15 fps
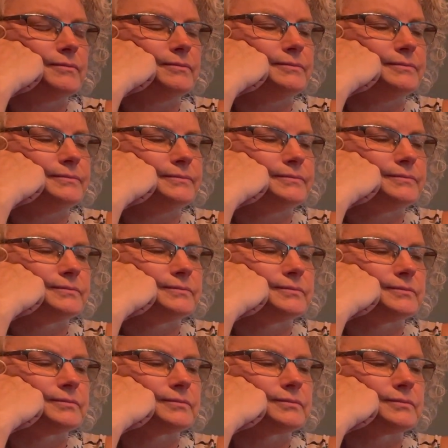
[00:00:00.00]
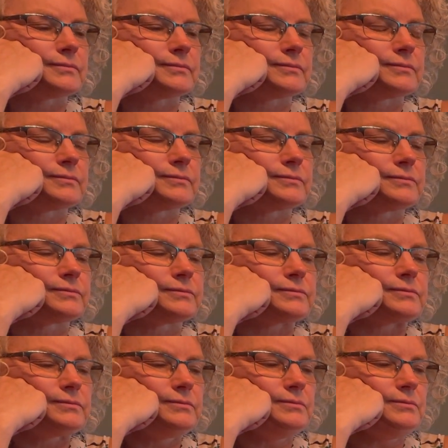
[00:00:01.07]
The person shown says nothing.